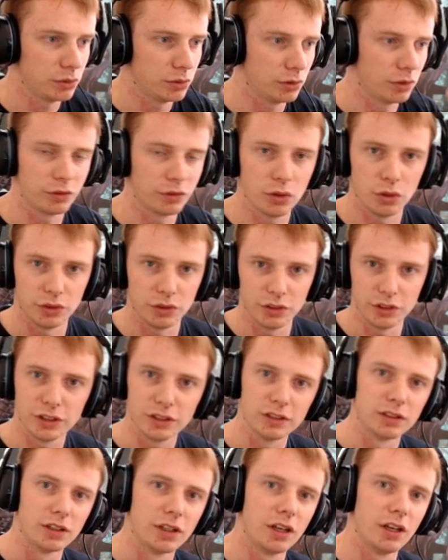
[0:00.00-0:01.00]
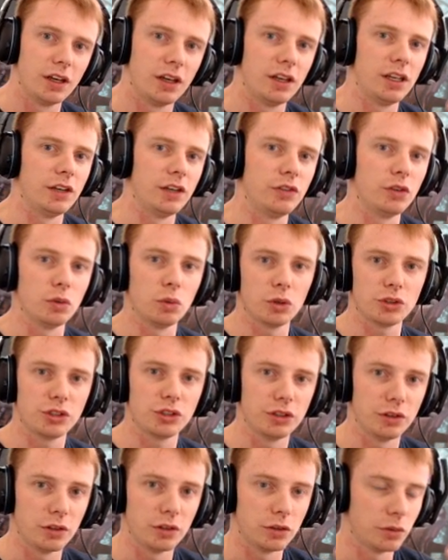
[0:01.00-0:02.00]
And of course you can, if you're
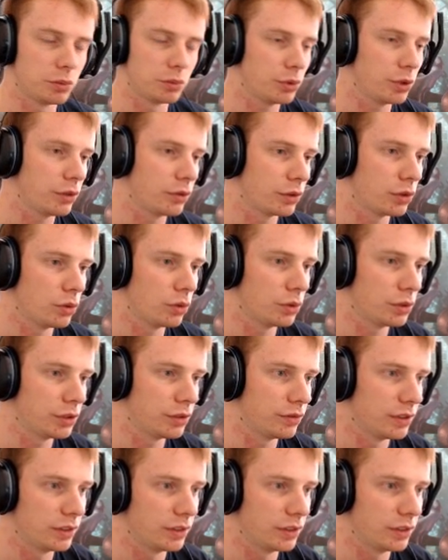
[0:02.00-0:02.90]
watching the pre-recording of this